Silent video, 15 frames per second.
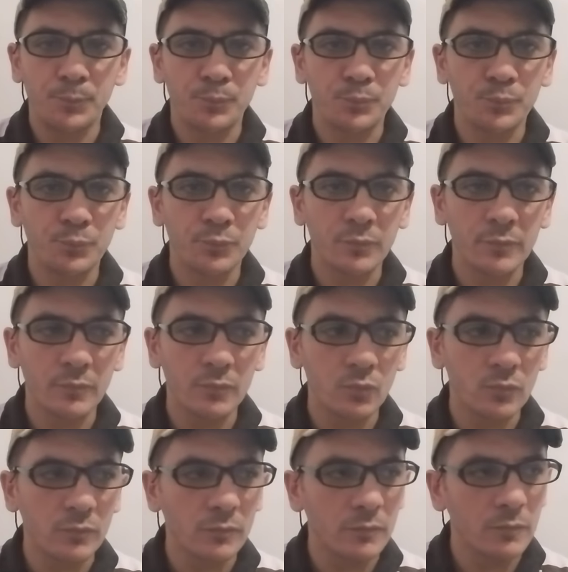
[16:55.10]
you know this
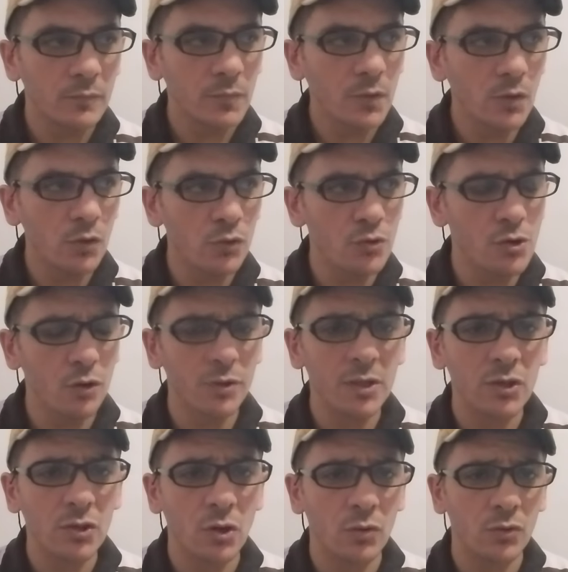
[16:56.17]
concept all they can
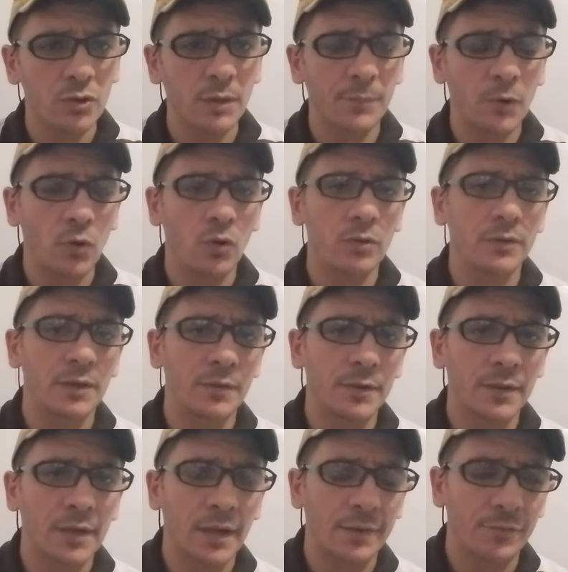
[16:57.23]
find a job
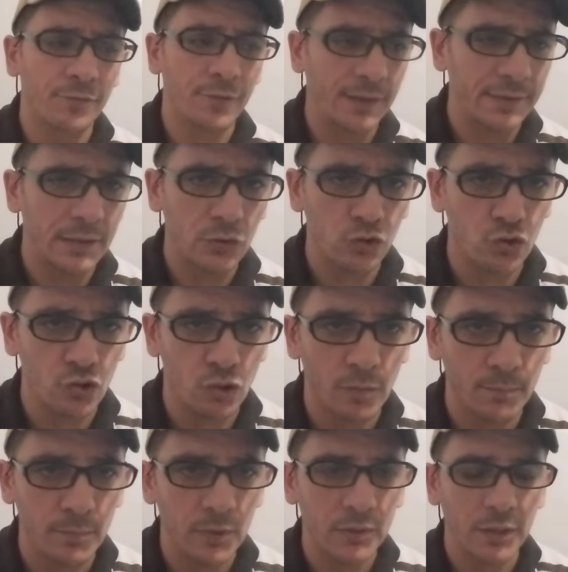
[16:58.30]
that we have in Italy
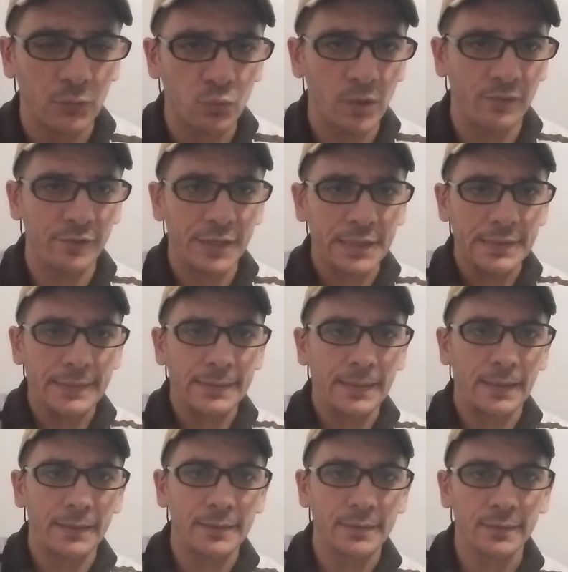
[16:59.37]
that is our
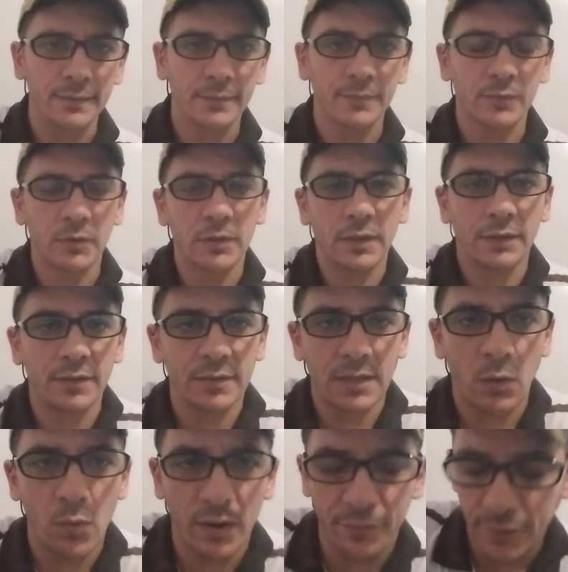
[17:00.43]
first job.
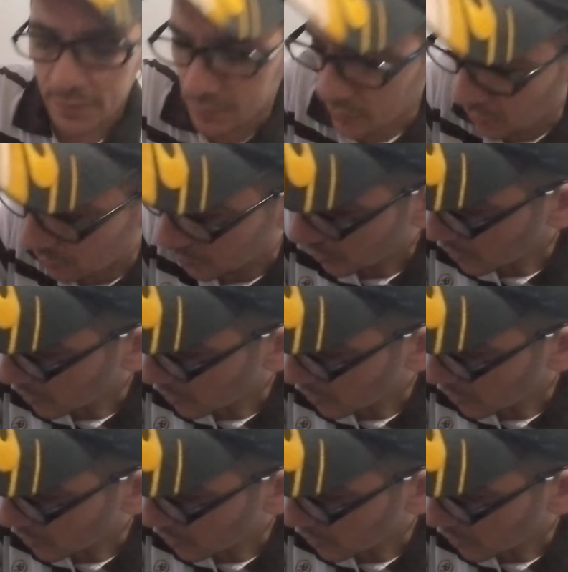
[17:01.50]
maybe it's all